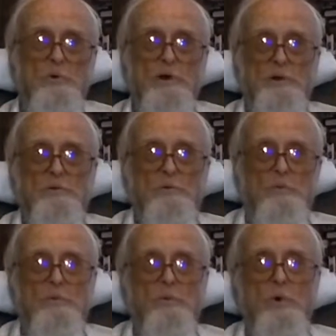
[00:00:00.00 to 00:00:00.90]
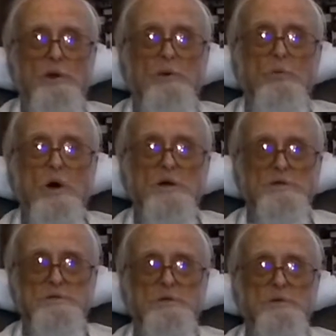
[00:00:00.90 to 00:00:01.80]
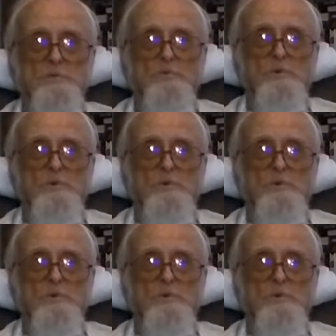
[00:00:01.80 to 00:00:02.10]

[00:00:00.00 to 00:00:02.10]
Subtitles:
what it was.